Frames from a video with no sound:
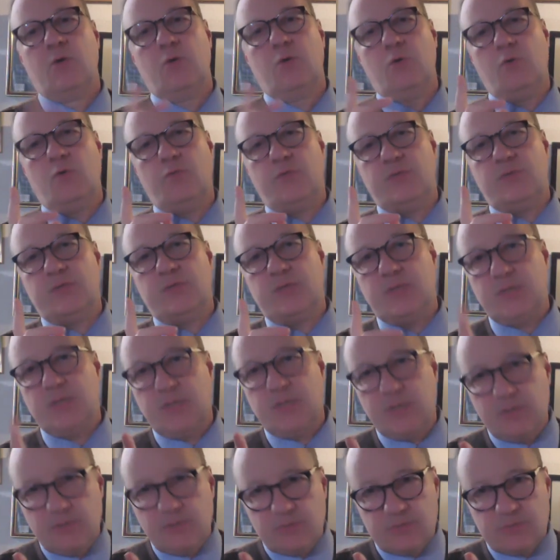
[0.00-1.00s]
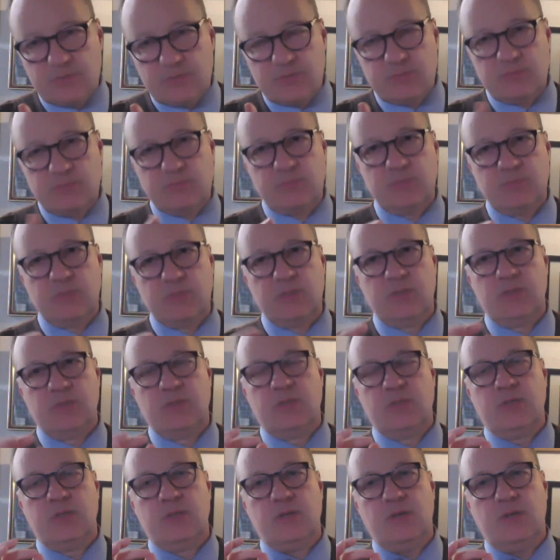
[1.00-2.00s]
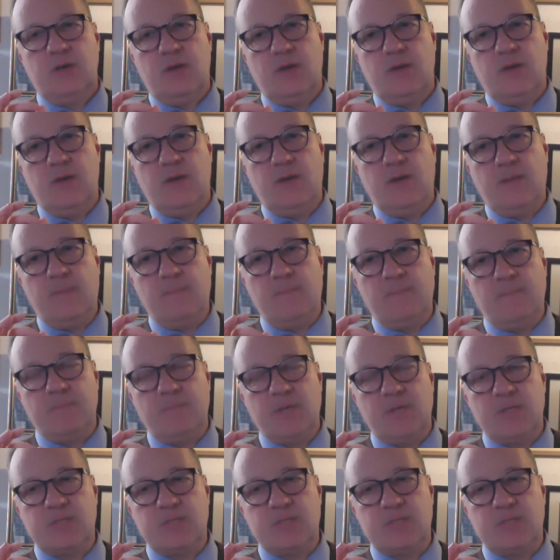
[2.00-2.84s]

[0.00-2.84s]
Over the years, um,